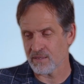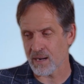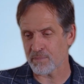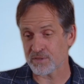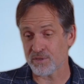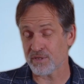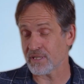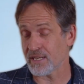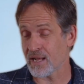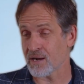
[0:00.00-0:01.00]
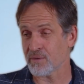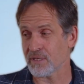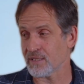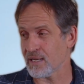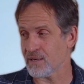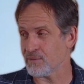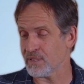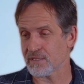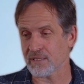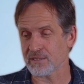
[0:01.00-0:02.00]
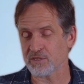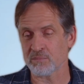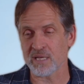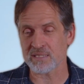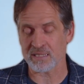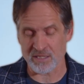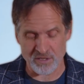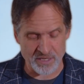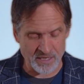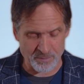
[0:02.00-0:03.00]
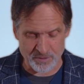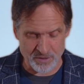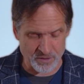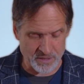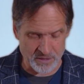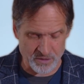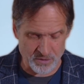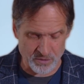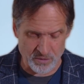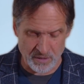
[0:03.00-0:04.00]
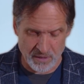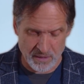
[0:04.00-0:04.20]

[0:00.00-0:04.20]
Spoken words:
opportunity, and I really think it's a blessing. The unique opportunity to